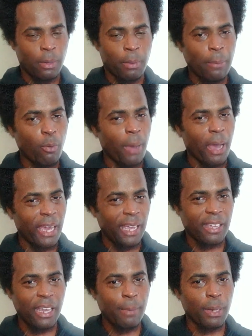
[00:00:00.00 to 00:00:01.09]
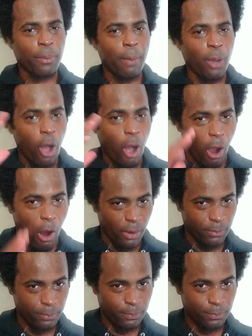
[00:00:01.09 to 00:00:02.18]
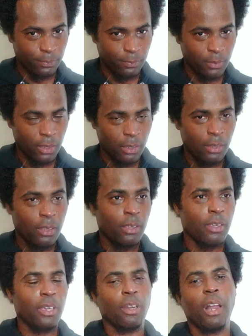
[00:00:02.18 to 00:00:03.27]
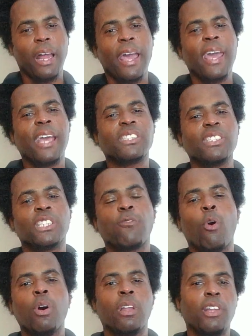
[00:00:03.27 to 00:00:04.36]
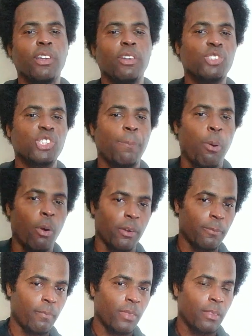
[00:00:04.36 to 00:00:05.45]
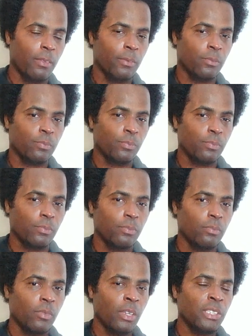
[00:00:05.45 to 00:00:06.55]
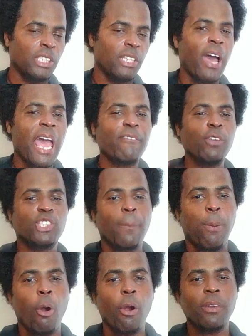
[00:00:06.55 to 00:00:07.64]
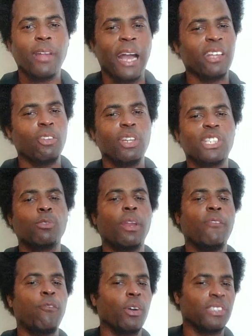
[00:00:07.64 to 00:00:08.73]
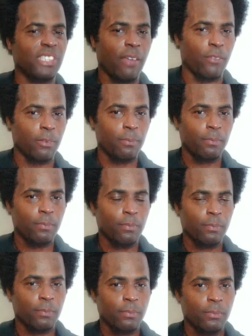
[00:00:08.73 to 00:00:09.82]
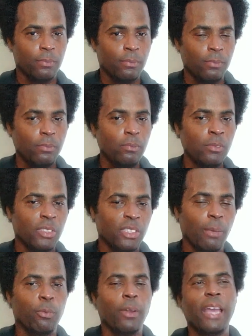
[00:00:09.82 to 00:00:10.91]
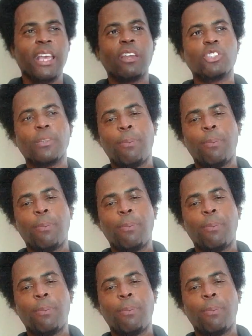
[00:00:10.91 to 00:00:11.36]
I'm coming with my A game, and I'm coming hard. And all I ask is for a little support. See, if I have your support, I can do this 24/7. See, but I ain't got no